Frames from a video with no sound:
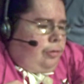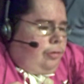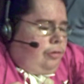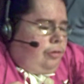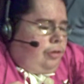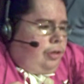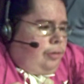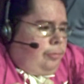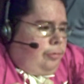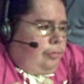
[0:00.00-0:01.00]
look it
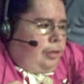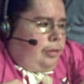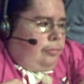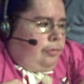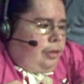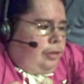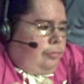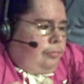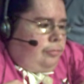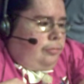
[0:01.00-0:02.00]
up and like
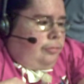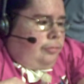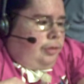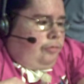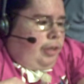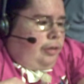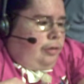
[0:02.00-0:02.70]
find a